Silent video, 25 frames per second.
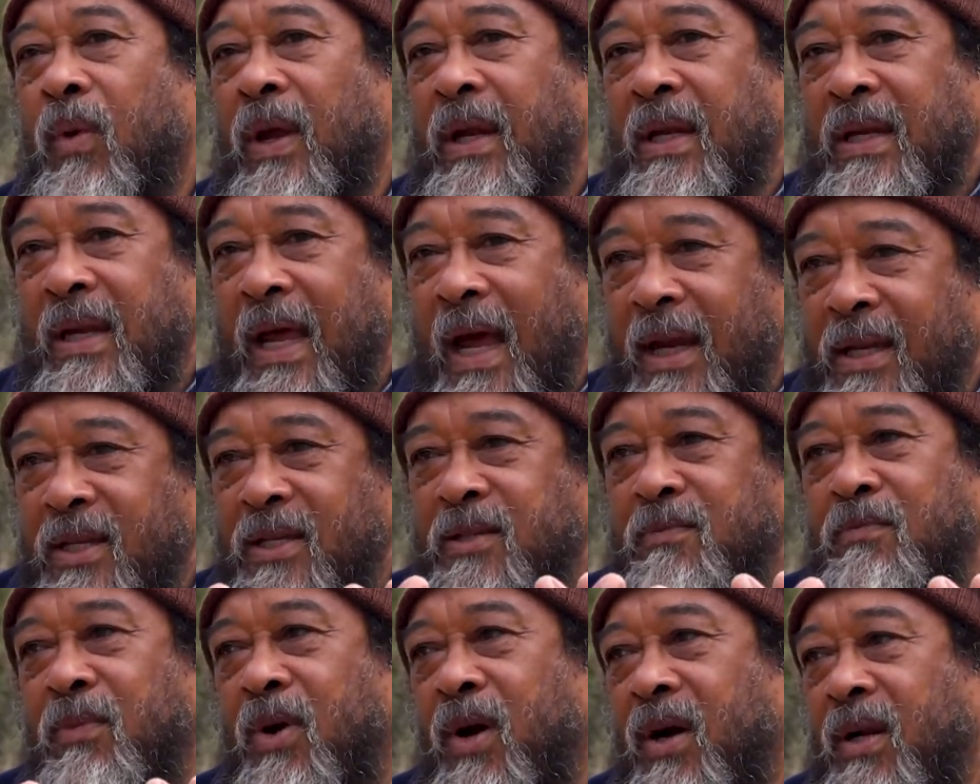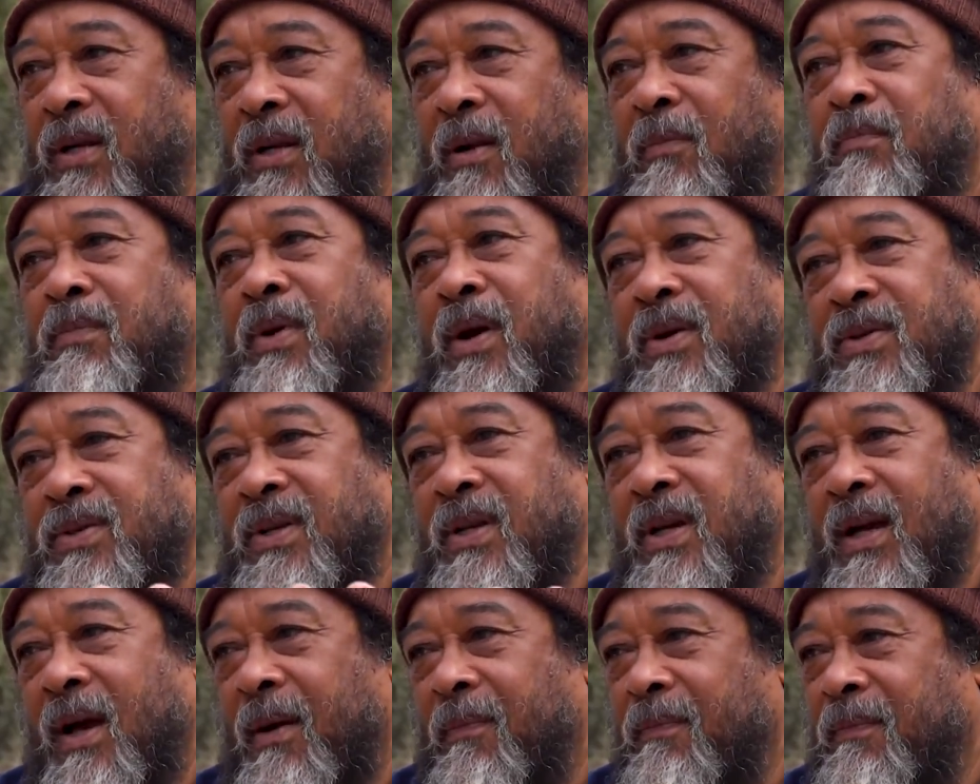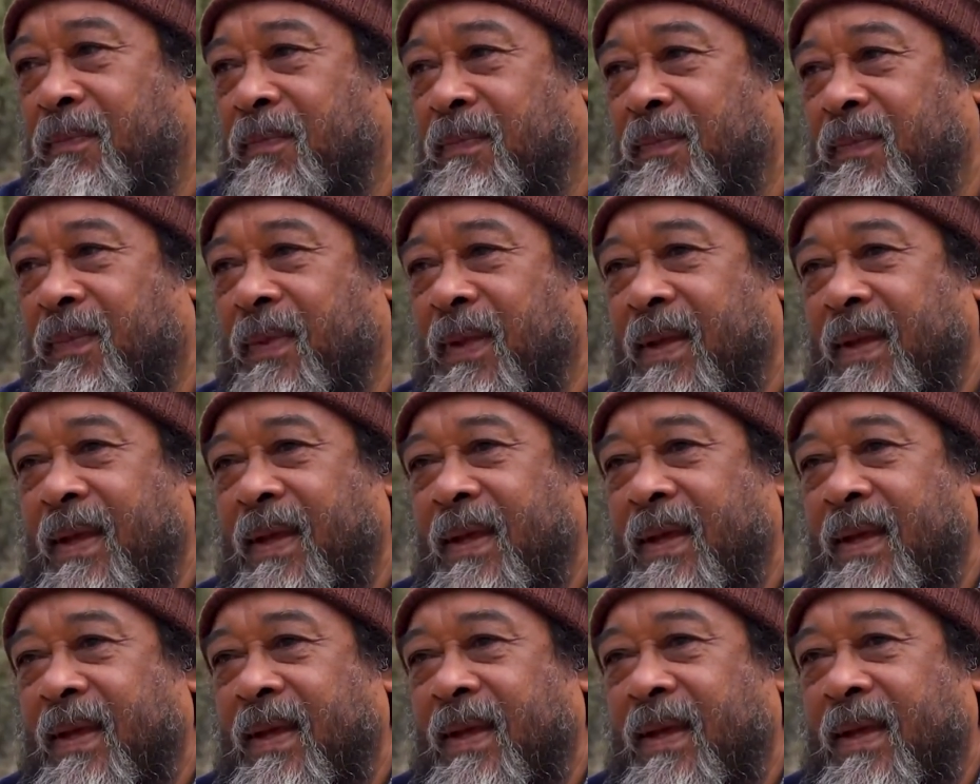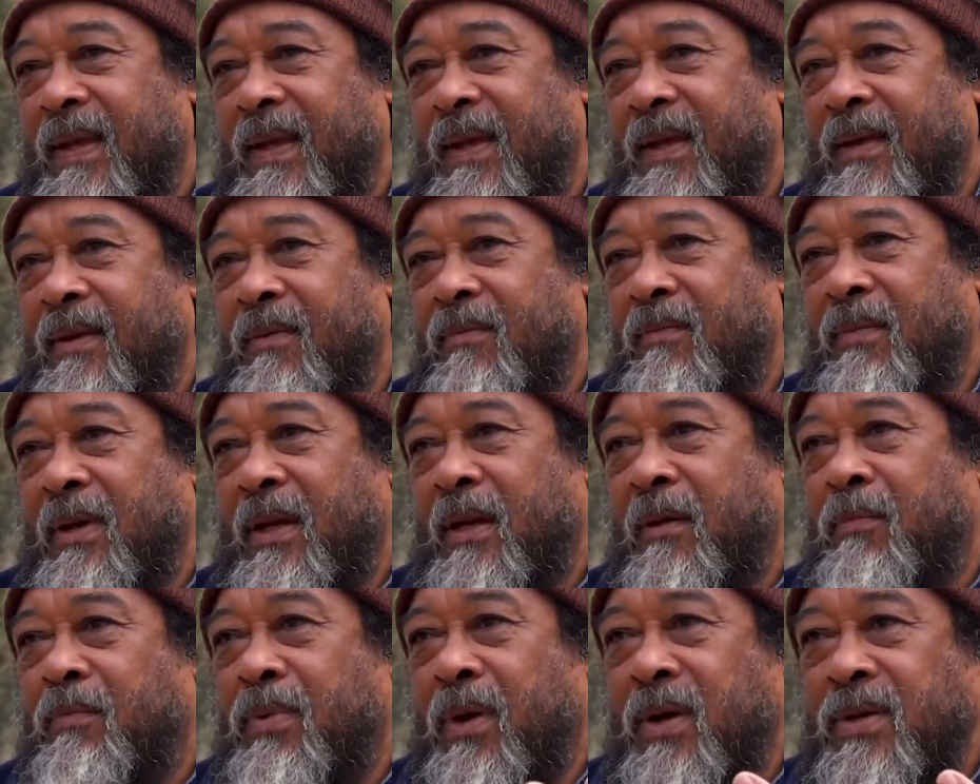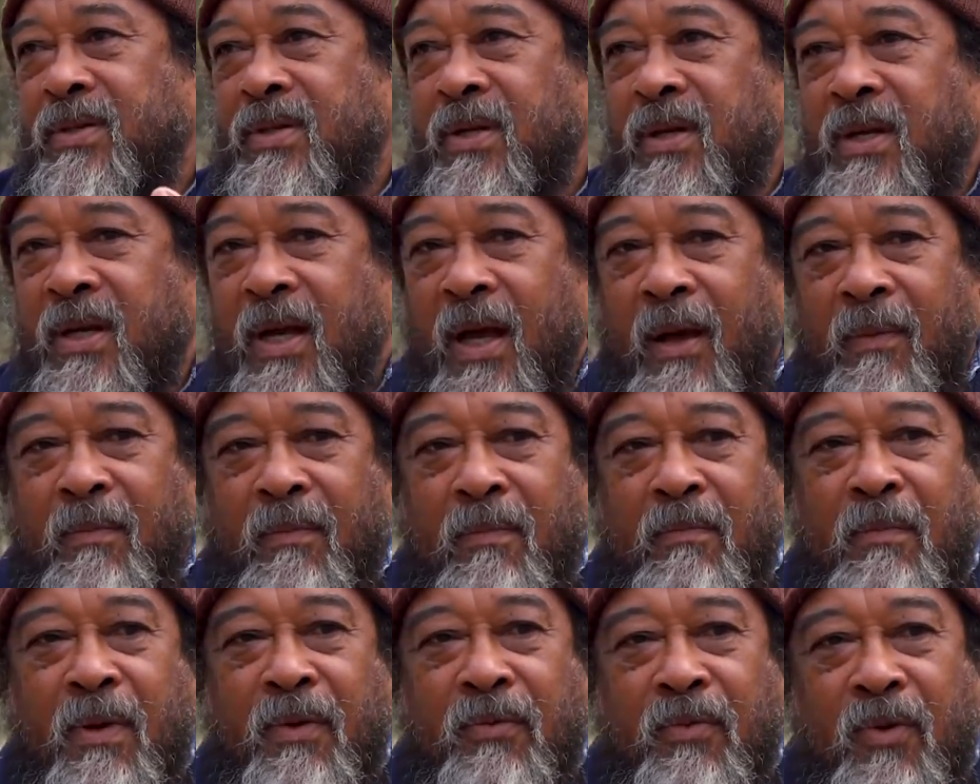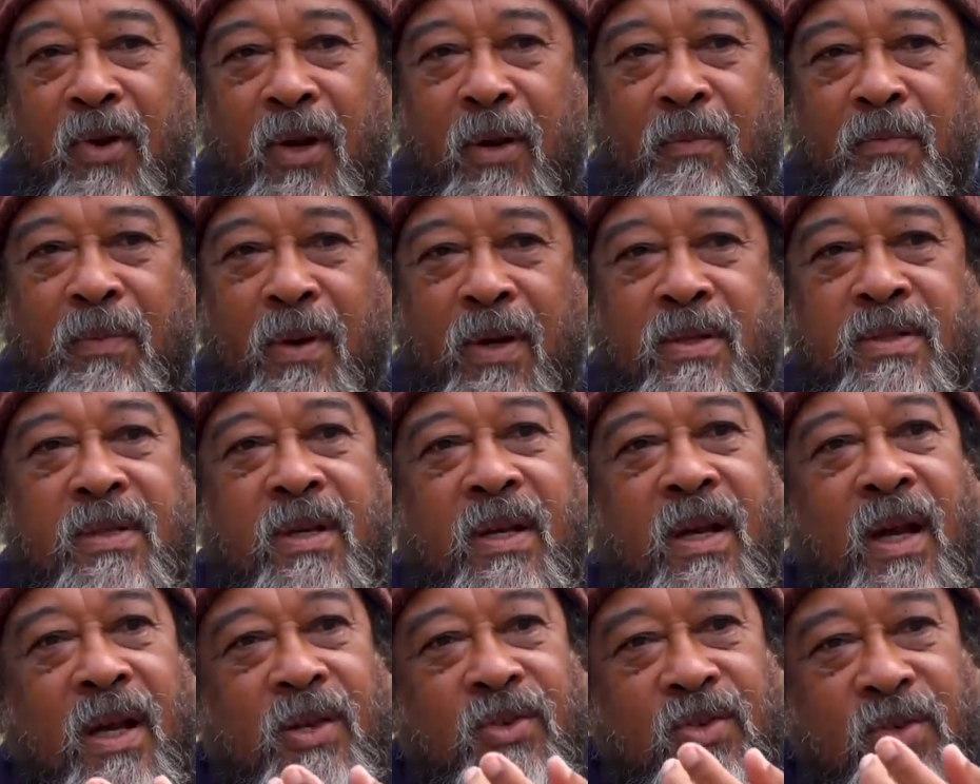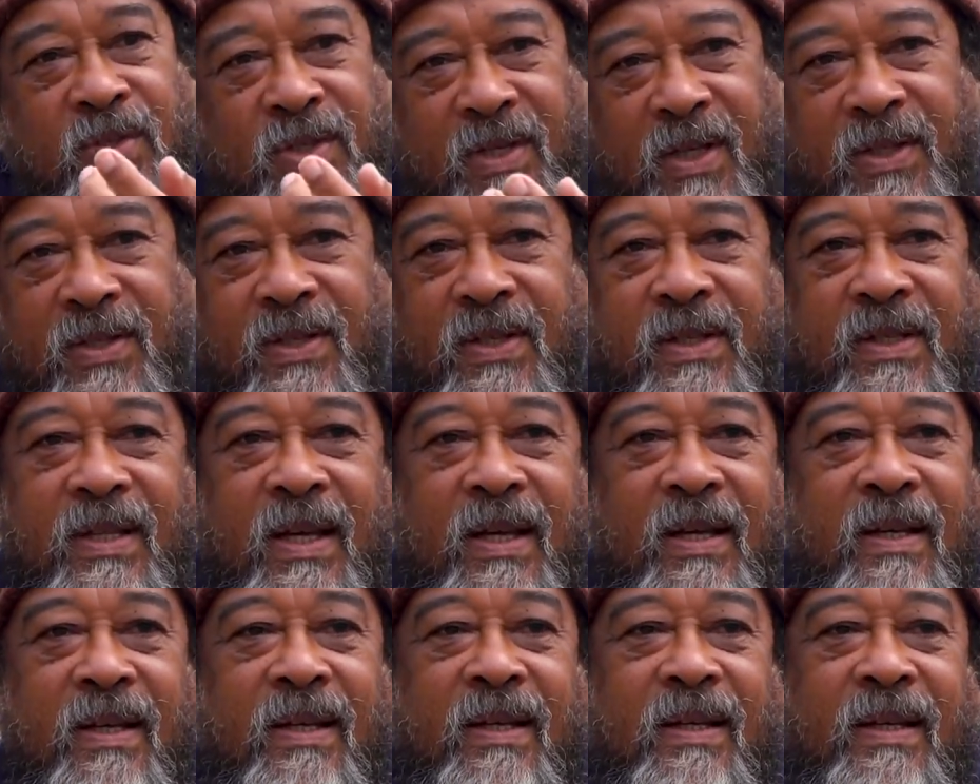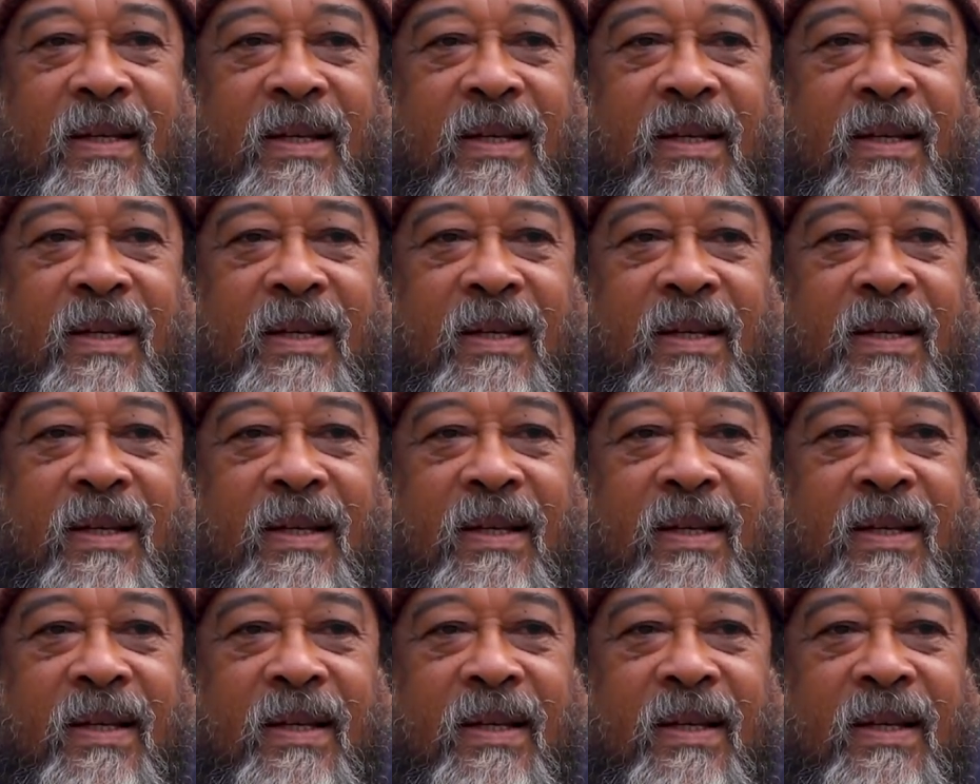when that is born, the person comes. But the person come before the person consciousness is there.